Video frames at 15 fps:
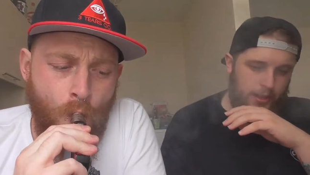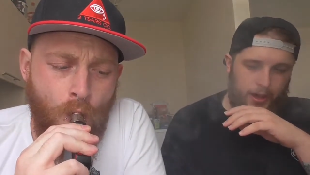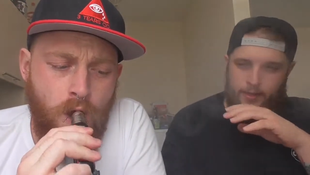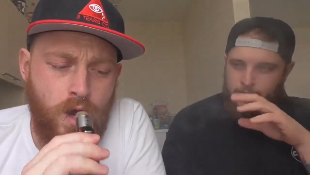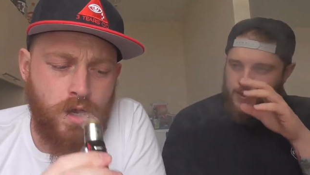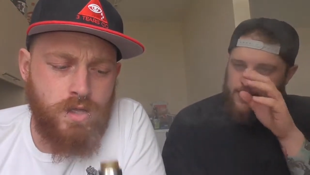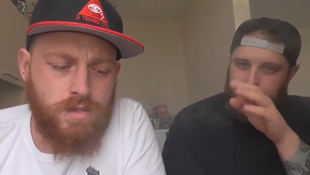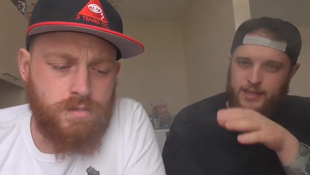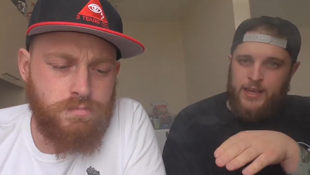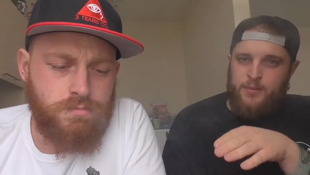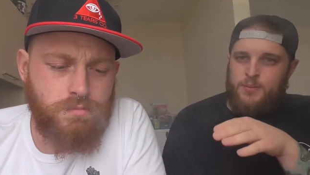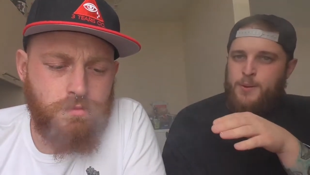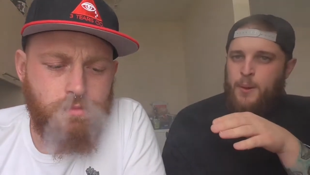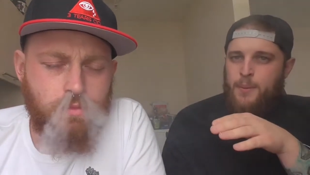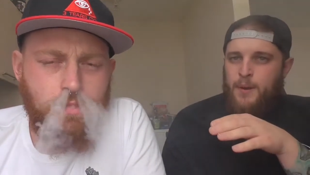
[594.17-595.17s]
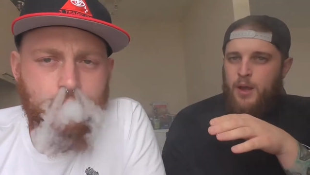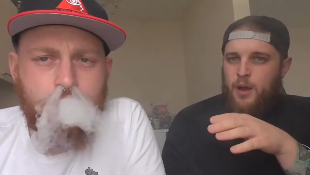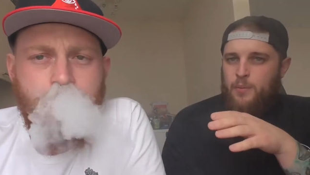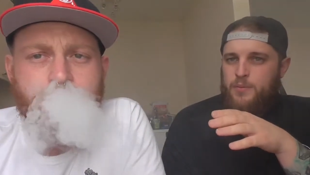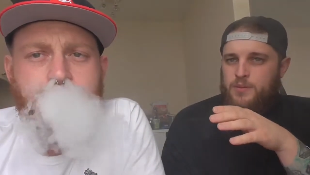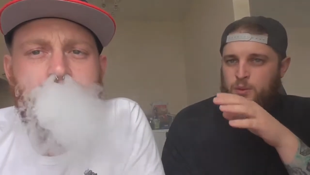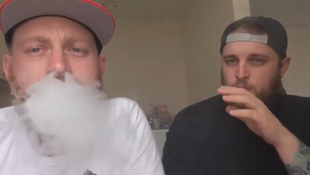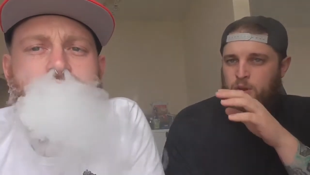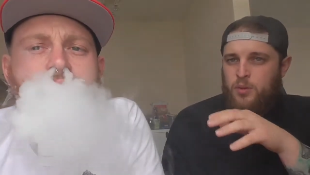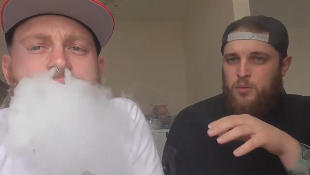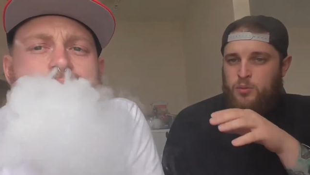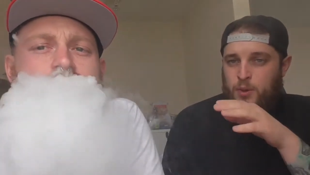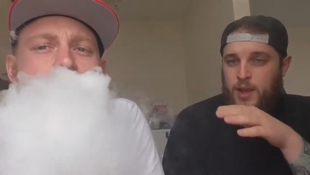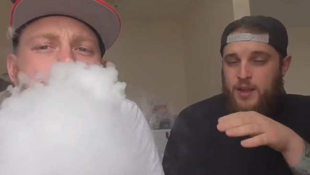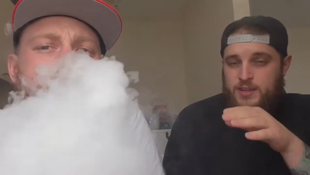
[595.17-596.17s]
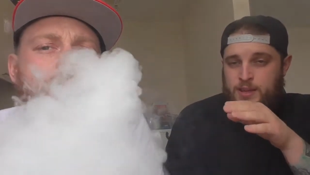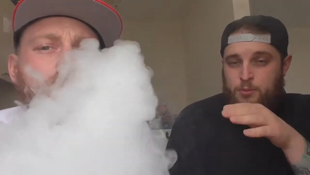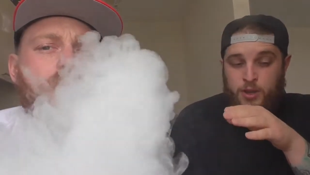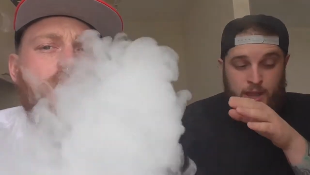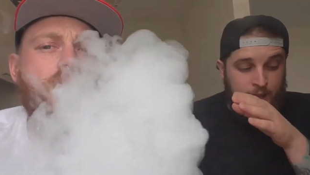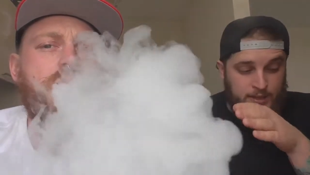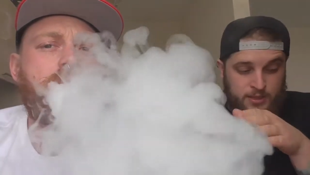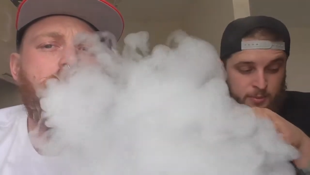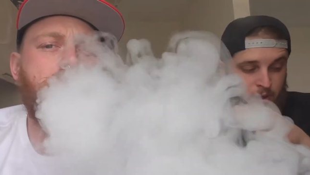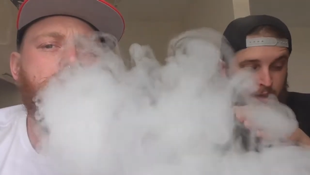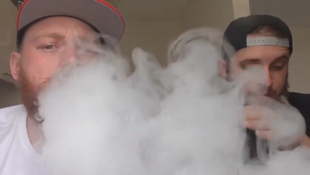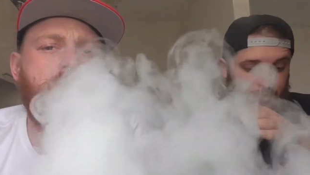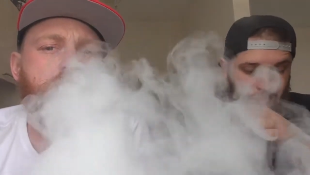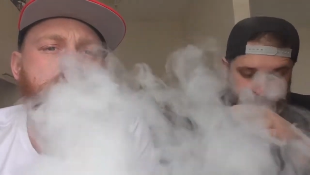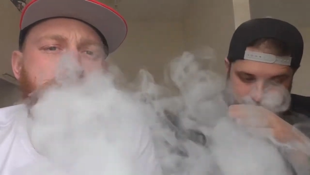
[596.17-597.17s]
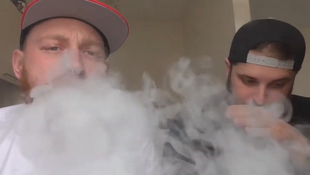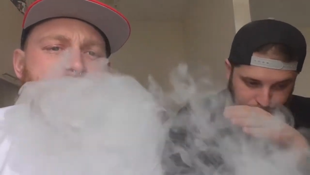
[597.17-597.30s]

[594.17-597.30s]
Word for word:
Speaker 1: And this thing keeps popping up, so we we had to, we had to buy one.